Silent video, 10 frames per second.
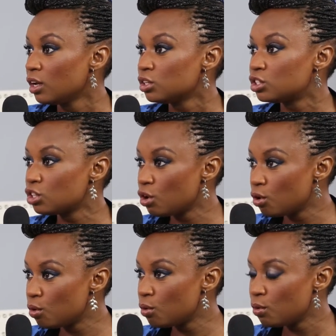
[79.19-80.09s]

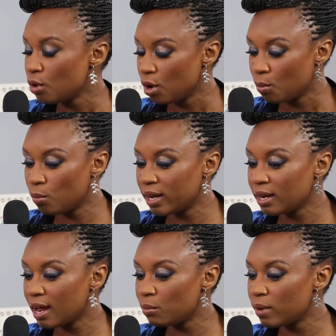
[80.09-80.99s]
So when
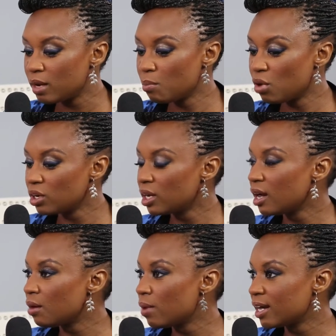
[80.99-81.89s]
I read Monica
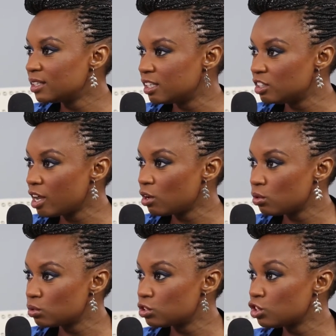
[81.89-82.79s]
Arac de
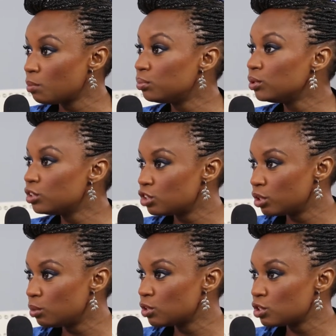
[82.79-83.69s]
Nyeko's Jambula
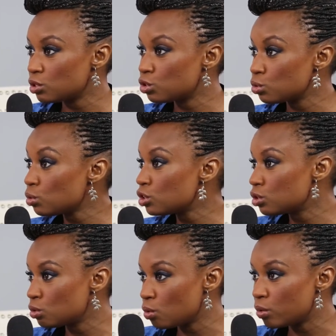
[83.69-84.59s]
Tree, which is a short
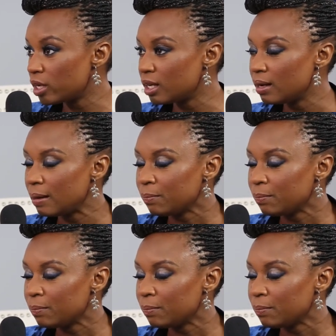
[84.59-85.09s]
story,